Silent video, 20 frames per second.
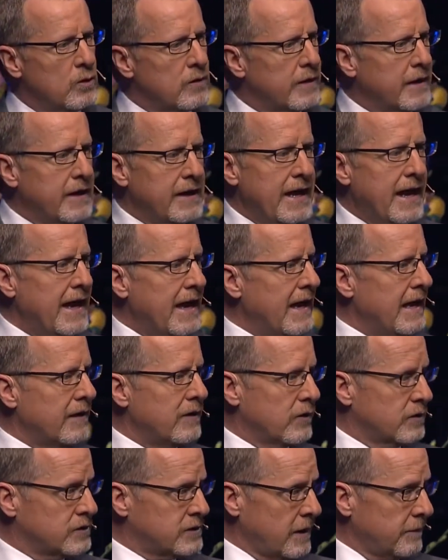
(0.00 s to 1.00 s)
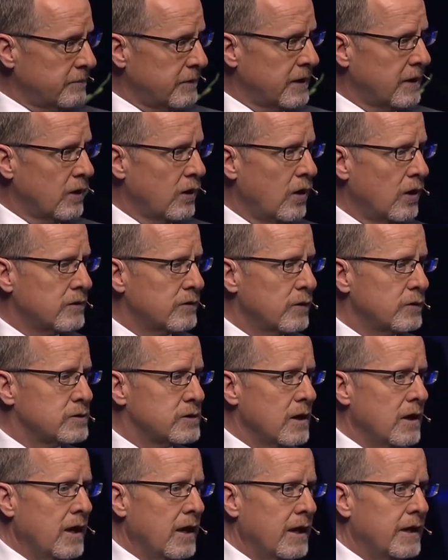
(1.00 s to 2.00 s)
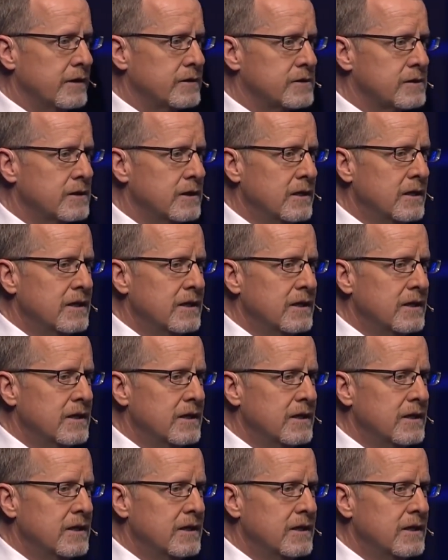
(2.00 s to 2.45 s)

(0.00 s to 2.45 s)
that he had or something along those lines,